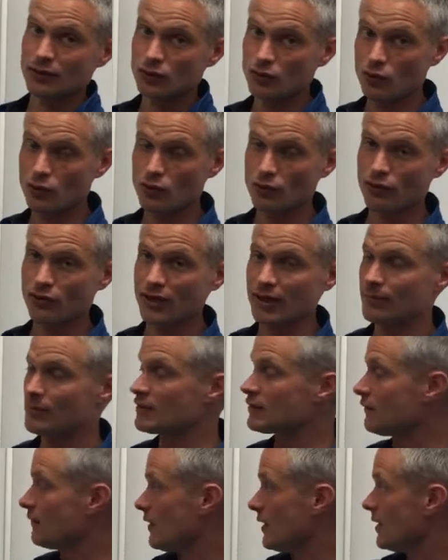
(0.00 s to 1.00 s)
the North
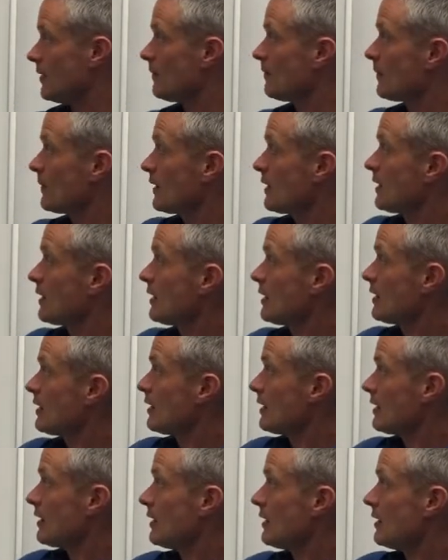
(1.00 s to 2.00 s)
Hemisphere,
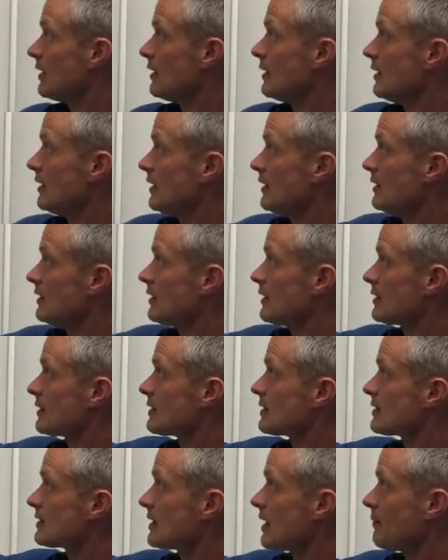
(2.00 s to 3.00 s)
in the
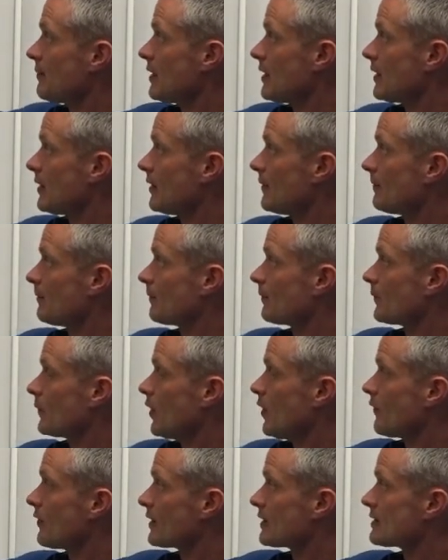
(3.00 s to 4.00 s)
summer
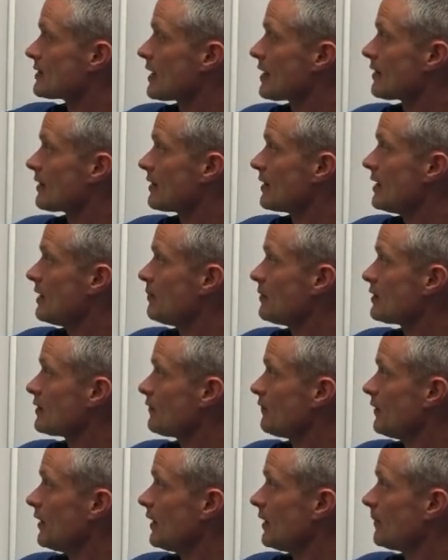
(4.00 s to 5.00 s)
of the Southern
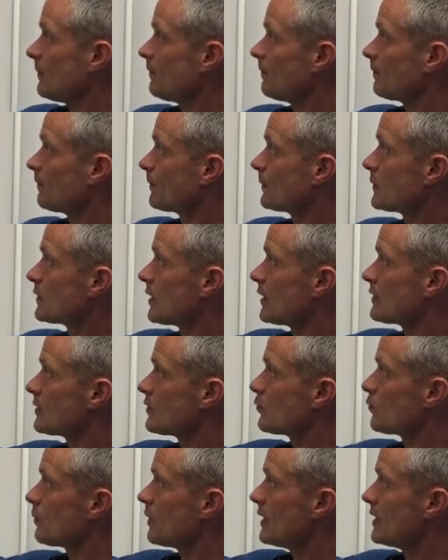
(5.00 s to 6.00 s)
Hemisphere, so this
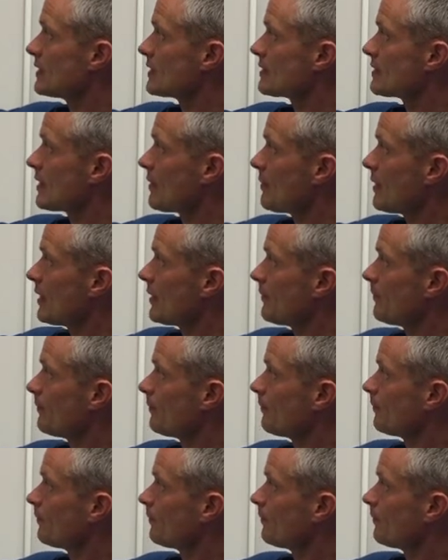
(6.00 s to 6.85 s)
will be summer,